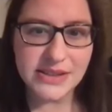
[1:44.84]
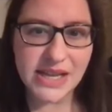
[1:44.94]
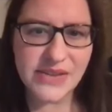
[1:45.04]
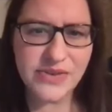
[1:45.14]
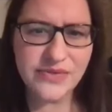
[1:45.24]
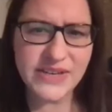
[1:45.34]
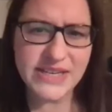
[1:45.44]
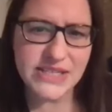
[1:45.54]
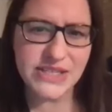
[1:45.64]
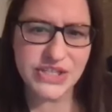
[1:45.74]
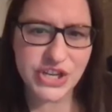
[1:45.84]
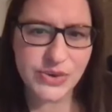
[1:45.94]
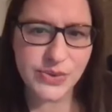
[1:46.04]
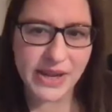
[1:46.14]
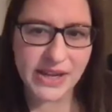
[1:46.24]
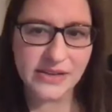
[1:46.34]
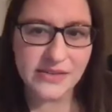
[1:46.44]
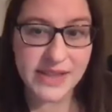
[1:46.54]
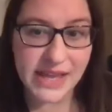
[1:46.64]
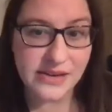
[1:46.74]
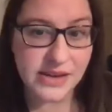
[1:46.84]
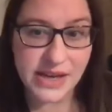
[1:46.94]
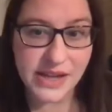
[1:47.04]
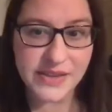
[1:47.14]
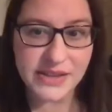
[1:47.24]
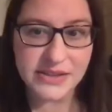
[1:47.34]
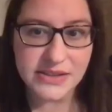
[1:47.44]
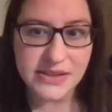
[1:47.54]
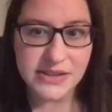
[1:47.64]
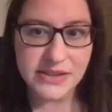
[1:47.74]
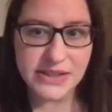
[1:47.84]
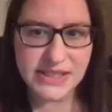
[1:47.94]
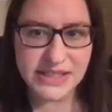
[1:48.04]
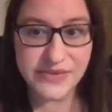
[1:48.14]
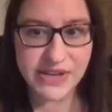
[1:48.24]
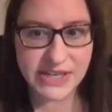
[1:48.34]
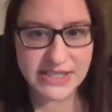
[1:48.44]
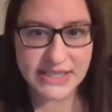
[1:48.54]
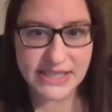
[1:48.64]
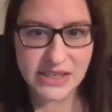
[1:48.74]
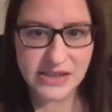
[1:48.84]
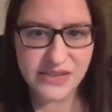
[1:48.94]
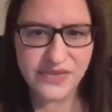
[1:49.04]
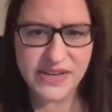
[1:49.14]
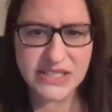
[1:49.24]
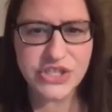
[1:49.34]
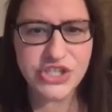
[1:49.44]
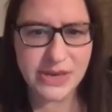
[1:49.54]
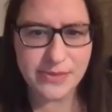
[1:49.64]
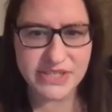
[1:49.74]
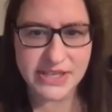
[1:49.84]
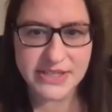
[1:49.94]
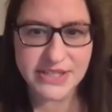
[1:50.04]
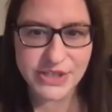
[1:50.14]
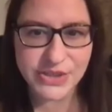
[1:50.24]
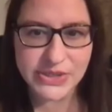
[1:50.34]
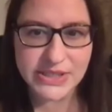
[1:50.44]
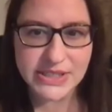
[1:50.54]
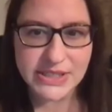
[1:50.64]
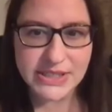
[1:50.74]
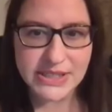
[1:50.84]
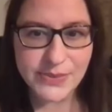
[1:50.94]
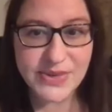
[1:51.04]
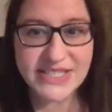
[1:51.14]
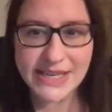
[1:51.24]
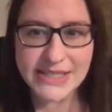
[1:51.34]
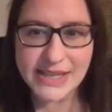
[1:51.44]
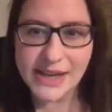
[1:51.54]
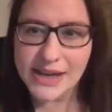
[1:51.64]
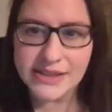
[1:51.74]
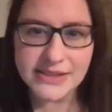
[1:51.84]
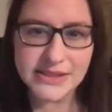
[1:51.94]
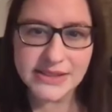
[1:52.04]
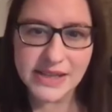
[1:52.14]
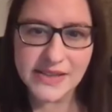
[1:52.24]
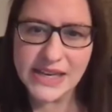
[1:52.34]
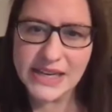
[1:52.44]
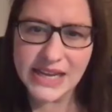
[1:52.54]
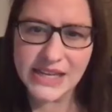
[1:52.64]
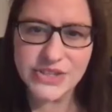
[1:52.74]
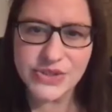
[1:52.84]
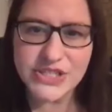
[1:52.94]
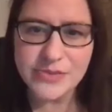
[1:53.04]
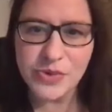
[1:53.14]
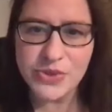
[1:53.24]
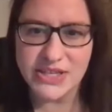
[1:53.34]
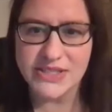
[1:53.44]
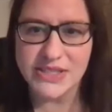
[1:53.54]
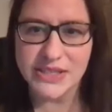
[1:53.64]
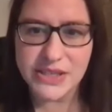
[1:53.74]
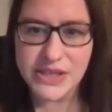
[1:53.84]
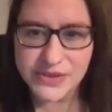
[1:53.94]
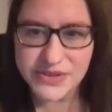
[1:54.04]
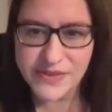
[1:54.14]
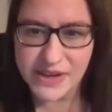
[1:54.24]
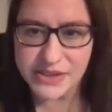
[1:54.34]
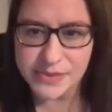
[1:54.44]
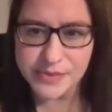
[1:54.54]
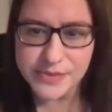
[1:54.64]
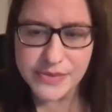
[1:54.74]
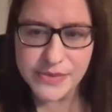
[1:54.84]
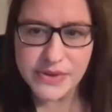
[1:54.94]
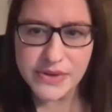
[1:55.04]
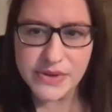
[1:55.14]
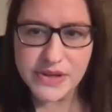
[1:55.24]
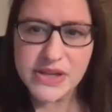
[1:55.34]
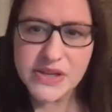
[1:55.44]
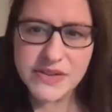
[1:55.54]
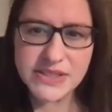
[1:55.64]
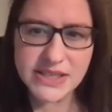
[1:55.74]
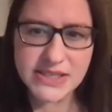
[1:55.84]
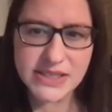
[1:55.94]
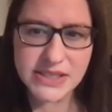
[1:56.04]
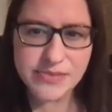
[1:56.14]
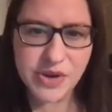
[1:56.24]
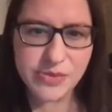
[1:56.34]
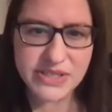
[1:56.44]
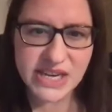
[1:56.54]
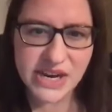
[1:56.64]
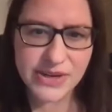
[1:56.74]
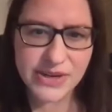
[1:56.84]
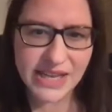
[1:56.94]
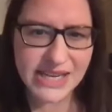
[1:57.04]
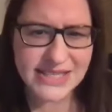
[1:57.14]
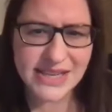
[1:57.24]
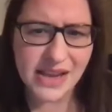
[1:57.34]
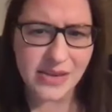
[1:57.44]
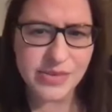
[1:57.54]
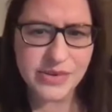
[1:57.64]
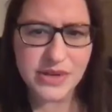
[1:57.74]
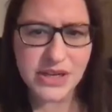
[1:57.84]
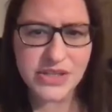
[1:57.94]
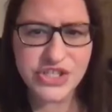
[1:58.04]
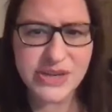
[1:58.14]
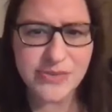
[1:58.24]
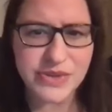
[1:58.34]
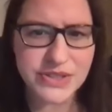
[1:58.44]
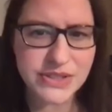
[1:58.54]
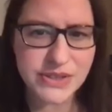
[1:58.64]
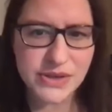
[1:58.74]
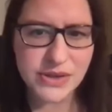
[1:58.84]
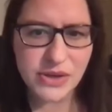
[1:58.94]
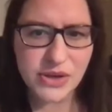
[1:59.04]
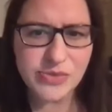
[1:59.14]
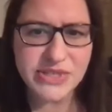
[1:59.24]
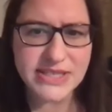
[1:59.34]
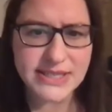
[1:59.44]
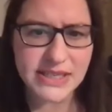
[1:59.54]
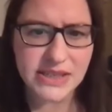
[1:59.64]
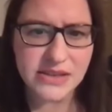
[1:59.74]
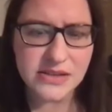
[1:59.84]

Evan flicks a stone away, then another. Inadvertently, he flicks a sheep turd too. We see it arc, and then it lands on a small tussock of sphagnum. The tussock momentarily lights up and shimmers, ominously.